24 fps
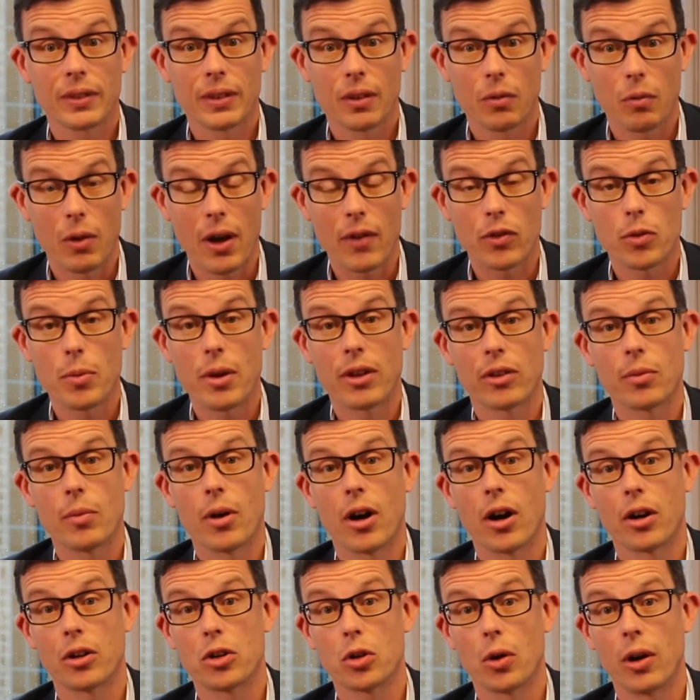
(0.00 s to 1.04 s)
we have to make some
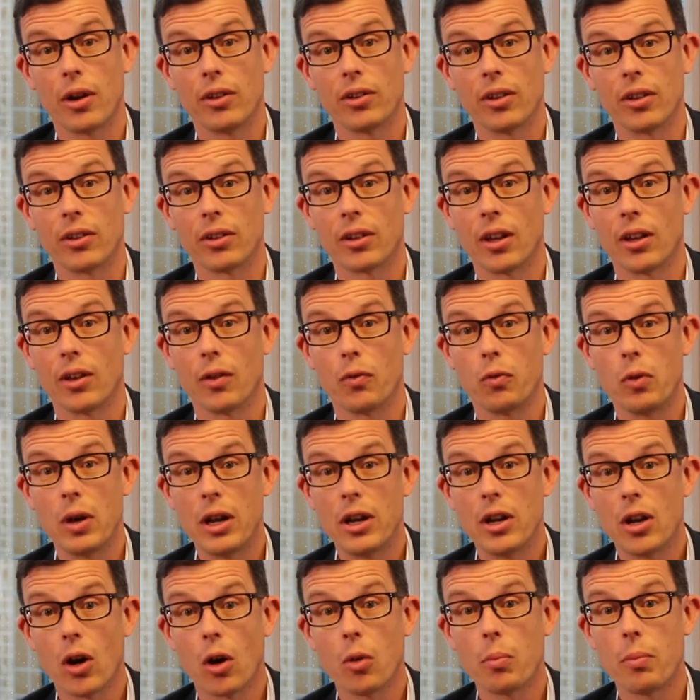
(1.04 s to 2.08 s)
hard choices, because if we
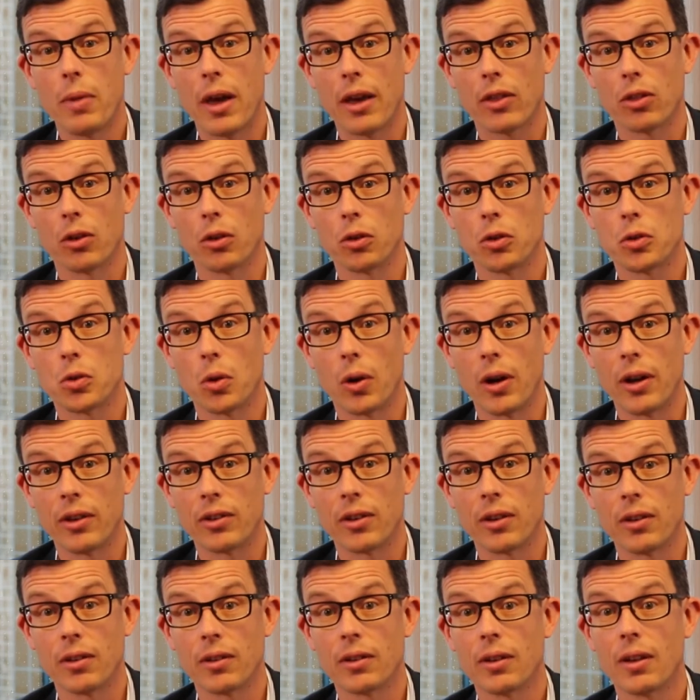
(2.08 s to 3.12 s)
don't make those
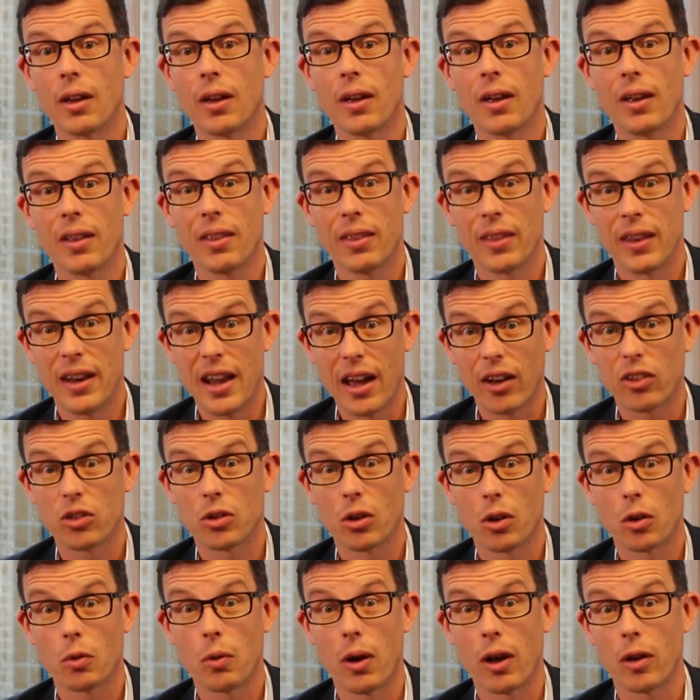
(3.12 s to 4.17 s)
choices, the next
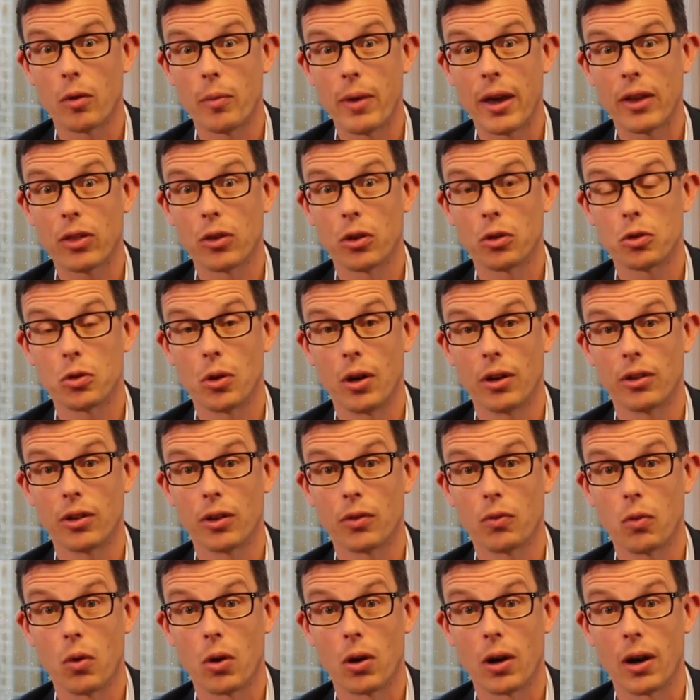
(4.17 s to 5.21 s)
earthquake will make those choices
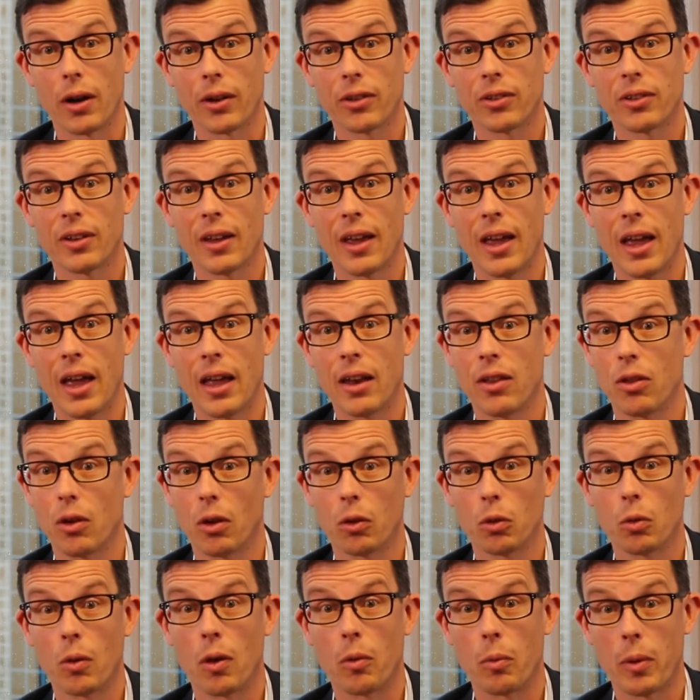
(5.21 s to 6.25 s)
for us, and
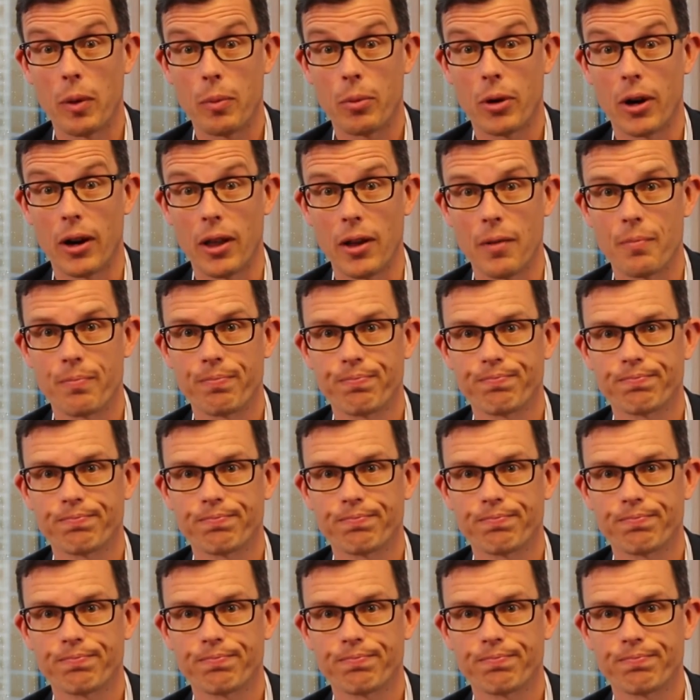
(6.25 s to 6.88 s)
those won't be pretty.